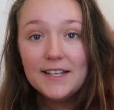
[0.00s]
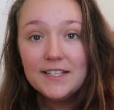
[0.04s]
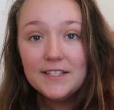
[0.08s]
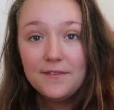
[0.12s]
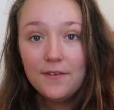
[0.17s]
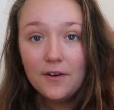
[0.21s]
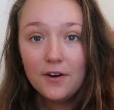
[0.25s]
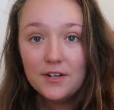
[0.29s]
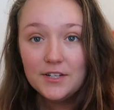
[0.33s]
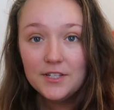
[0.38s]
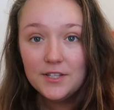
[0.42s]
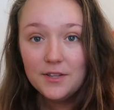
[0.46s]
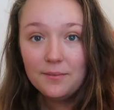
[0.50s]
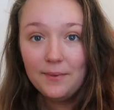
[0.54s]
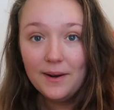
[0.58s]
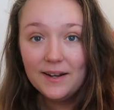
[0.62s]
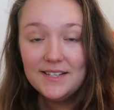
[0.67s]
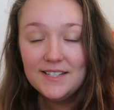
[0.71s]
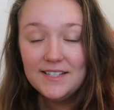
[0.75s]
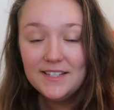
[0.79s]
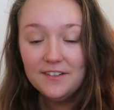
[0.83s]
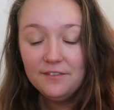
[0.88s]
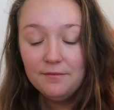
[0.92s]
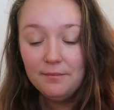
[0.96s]
As far as the
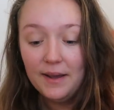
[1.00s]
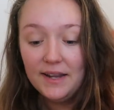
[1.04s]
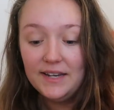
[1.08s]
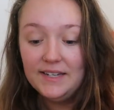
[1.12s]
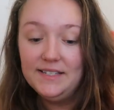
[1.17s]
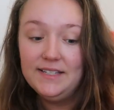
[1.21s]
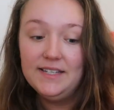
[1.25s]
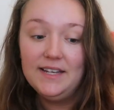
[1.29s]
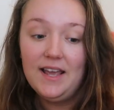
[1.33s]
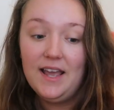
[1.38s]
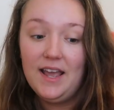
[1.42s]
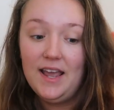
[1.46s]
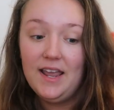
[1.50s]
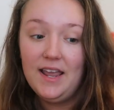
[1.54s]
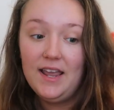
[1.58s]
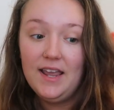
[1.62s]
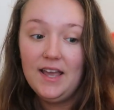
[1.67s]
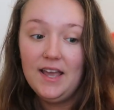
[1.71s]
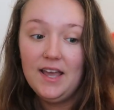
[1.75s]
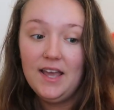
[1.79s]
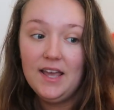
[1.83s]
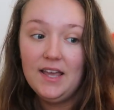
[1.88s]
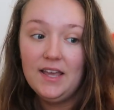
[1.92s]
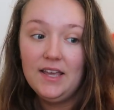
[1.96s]
rest of my
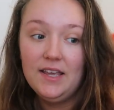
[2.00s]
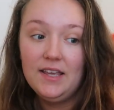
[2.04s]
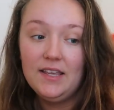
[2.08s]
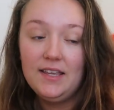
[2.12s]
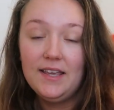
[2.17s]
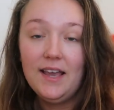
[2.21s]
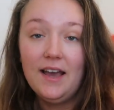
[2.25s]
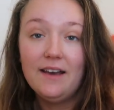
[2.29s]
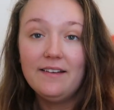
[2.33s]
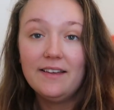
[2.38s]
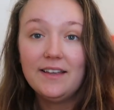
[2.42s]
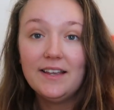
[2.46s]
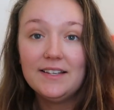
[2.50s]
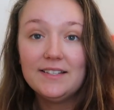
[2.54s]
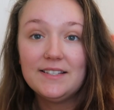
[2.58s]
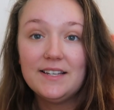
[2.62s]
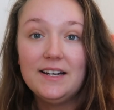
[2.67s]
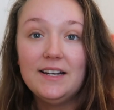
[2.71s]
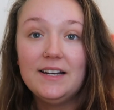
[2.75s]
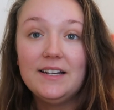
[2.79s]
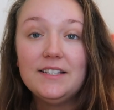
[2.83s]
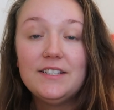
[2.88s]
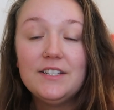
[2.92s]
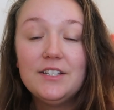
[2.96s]
day, yeah, like I said,
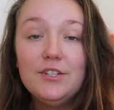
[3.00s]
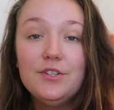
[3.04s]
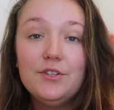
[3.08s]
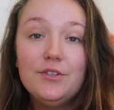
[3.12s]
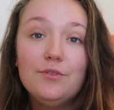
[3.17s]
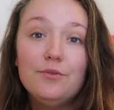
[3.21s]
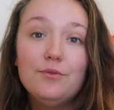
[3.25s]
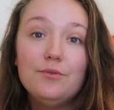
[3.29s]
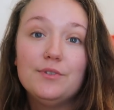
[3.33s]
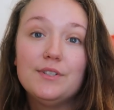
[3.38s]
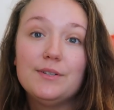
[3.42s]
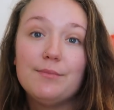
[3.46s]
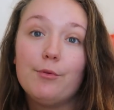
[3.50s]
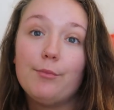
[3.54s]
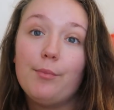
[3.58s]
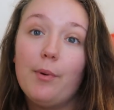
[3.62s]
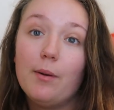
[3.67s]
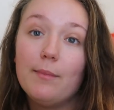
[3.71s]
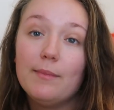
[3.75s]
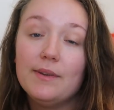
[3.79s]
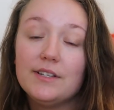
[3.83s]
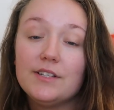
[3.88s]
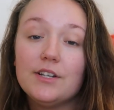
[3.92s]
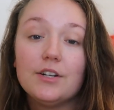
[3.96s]
I need to do some
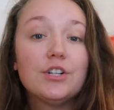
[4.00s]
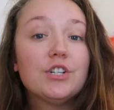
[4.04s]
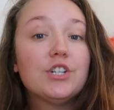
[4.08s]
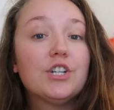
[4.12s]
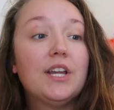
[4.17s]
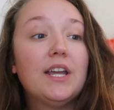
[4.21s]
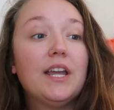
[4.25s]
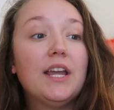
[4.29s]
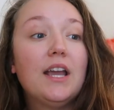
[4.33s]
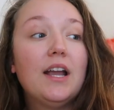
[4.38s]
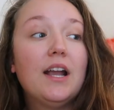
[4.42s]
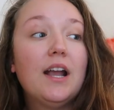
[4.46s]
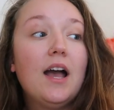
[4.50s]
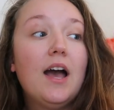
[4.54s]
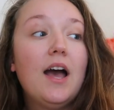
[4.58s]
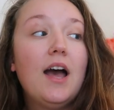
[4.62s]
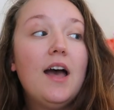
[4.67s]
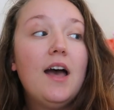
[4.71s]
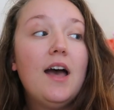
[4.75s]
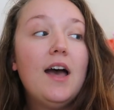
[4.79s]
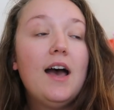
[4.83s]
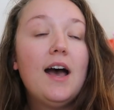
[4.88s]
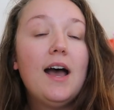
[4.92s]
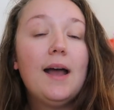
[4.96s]
apartment searching.
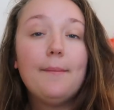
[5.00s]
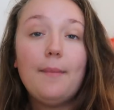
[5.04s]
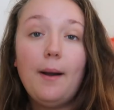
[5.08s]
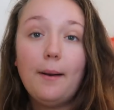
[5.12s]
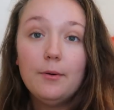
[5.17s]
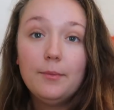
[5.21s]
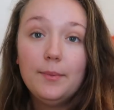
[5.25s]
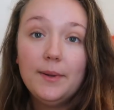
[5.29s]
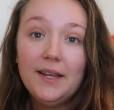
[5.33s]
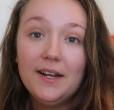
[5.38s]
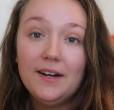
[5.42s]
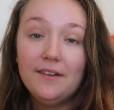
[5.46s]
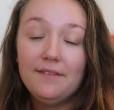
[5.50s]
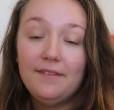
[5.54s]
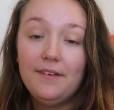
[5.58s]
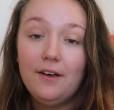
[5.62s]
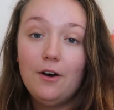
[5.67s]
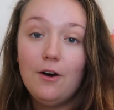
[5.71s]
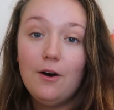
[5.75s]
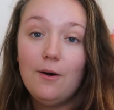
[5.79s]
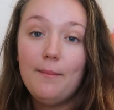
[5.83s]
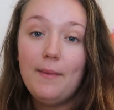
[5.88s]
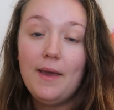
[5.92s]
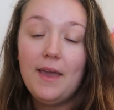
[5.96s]
I'm probably gonna
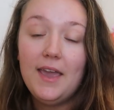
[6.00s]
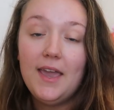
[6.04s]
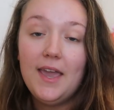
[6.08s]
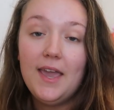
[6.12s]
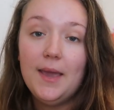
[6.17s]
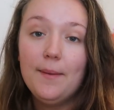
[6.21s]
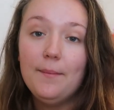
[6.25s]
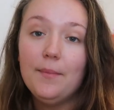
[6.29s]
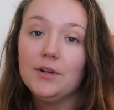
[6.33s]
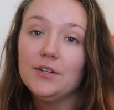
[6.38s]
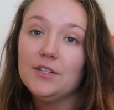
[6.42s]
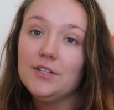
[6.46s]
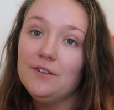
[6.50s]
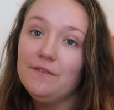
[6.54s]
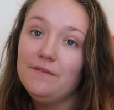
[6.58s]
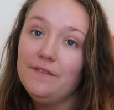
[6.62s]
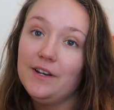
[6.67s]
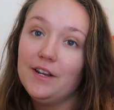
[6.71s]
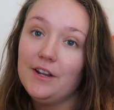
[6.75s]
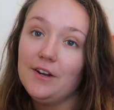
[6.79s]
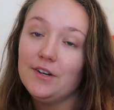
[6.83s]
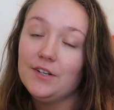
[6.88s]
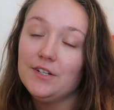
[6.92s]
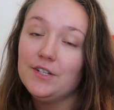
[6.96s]
film a booktube
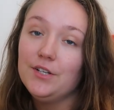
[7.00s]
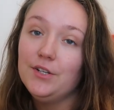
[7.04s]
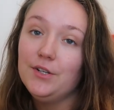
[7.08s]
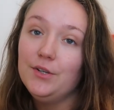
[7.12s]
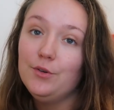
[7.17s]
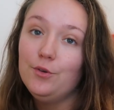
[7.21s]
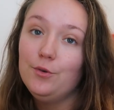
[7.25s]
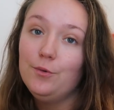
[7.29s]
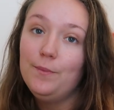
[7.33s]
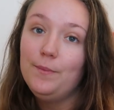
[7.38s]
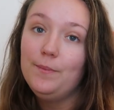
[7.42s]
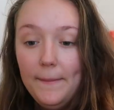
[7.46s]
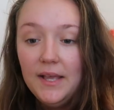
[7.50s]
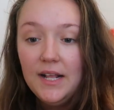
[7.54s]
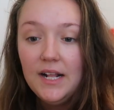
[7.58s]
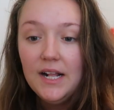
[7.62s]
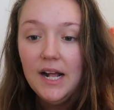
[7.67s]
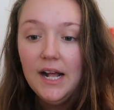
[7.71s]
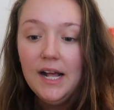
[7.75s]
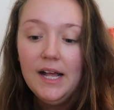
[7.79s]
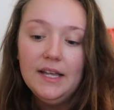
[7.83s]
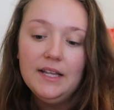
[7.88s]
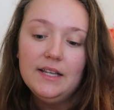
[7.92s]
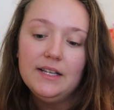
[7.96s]
video too
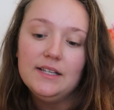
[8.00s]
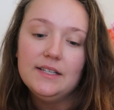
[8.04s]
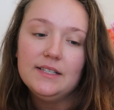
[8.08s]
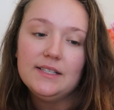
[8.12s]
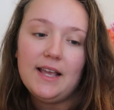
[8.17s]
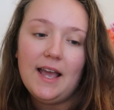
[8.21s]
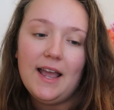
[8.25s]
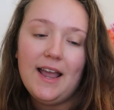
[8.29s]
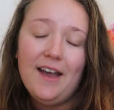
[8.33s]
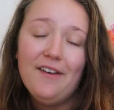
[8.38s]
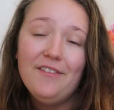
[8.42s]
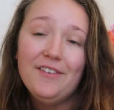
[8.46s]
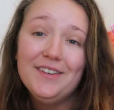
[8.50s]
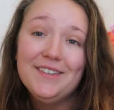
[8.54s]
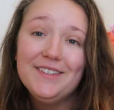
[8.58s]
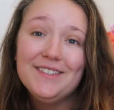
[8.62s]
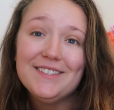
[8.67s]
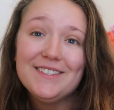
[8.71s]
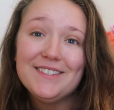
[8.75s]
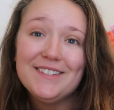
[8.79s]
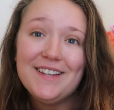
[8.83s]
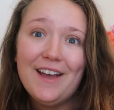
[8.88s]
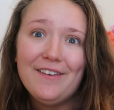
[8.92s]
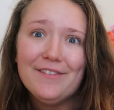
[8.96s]
because I
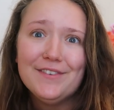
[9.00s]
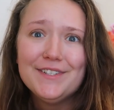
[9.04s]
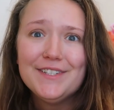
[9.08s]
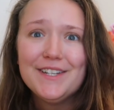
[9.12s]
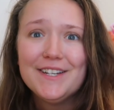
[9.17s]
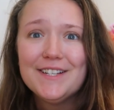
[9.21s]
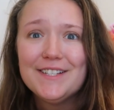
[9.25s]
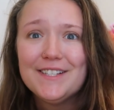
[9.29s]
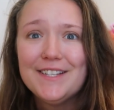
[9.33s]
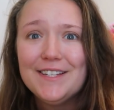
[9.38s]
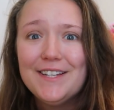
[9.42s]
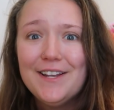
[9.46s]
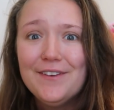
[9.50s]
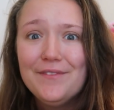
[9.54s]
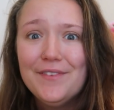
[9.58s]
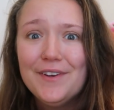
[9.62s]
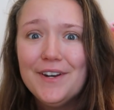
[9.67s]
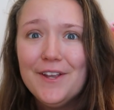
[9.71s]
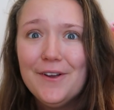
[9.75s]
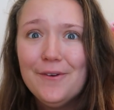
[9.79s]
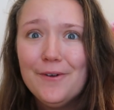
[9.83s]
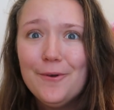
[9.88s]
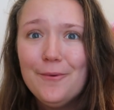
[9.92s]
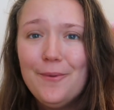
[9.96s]
haven't haven't done a sit-down
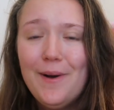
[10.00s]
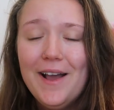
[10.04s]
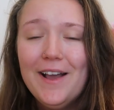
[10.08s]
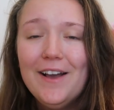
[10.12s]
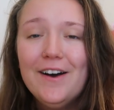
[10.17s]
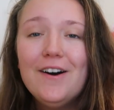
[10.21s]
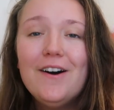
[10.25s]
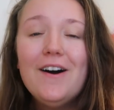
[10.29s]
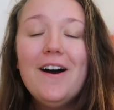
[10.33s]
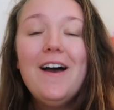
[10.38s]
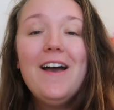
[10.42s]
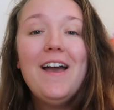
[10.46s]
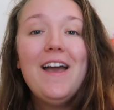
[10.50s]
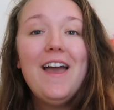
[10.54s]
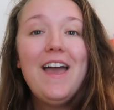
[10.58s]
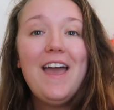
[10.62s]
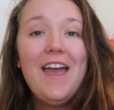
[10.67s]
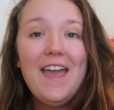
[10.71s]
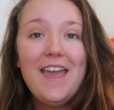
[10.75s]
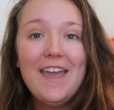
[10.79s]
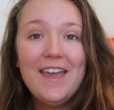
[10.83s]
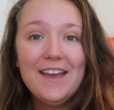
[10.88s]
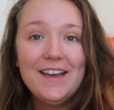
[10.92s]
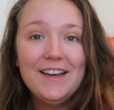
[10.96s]
video in a while,
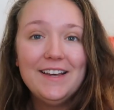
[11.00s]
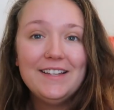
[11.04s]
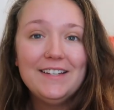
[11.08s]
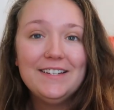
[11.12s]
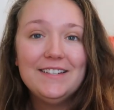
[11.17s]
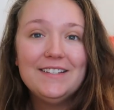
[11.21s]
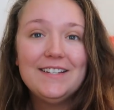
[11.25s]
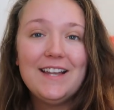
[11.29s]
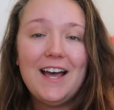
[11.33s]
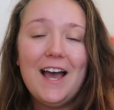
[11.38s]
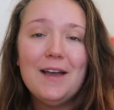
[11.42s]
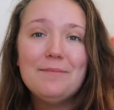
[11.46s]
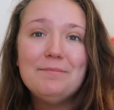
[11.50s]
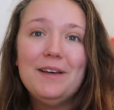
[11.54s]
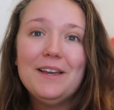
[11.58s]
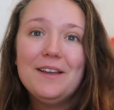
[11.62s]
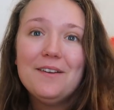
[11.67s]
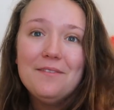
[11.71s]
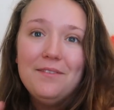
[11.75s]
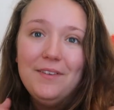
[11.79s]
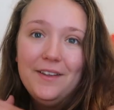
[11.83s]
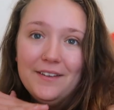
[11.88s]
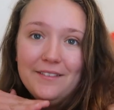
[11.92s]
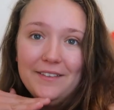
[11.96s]
and I'm
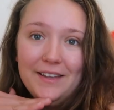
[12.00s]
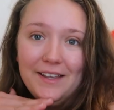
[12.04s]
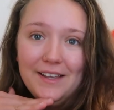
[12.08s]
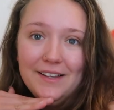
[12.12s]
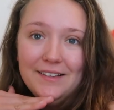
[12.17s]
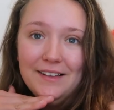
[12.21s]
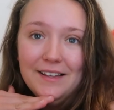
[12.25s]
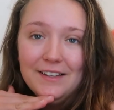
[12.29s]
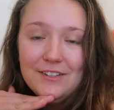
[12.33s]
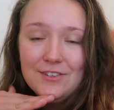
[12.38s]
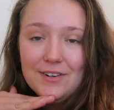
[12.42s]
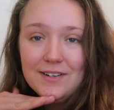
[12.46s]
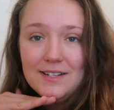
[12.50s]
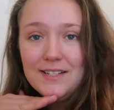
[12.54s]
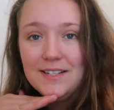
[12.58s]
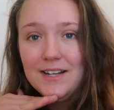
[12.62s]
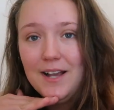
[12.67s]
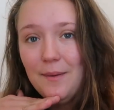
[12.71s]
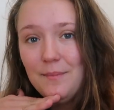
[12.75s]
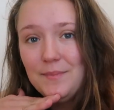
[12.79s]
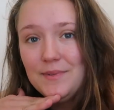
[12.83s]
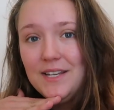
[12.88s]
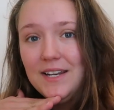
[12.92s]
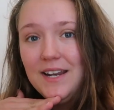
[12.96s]
like feeling like dressing
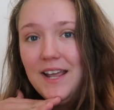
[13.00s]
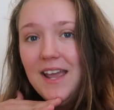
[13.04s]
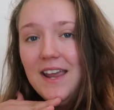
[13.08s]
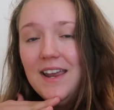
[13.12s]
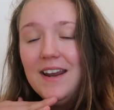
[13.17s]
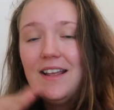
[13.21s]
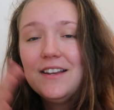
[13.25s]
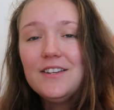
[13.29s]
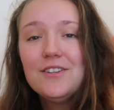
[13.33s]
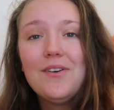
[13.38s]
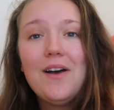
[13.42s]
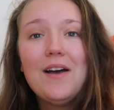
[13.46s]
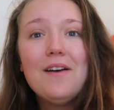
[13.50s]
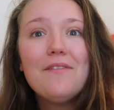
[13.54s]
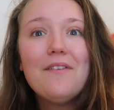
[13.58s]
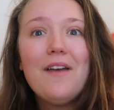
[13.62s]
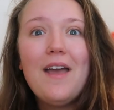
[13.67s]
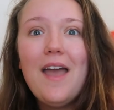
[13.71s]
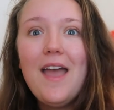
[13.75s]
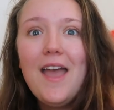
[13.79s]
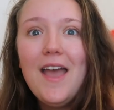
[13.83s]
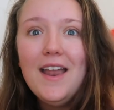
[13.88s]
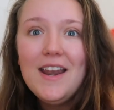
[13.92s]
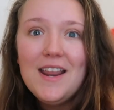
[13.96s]
up today and I don't have
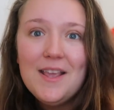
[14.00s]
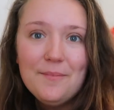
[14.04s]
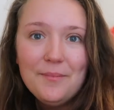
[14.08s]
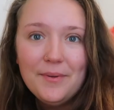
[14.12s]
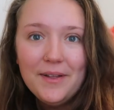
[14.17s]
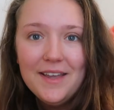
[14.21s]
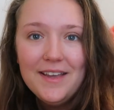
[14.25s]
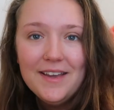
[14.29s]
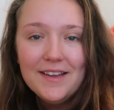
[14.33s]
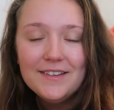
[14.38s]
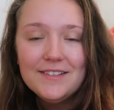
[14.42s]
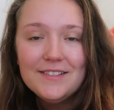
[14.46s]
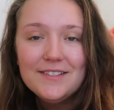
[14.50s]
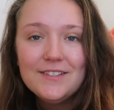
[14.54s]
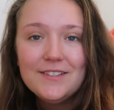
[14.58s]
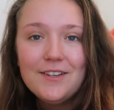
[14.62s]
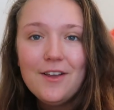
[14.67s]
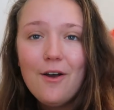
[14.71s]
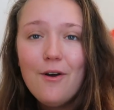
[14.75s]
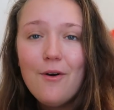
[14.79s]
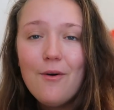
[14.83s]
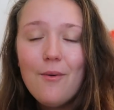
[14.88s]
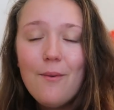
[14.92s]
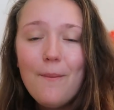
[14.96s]
any plans,
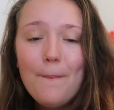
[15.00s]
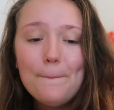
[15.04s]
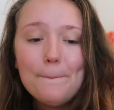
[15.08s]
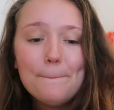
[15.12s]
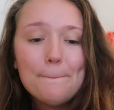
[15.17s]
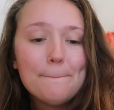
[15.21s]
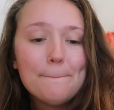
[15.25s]
so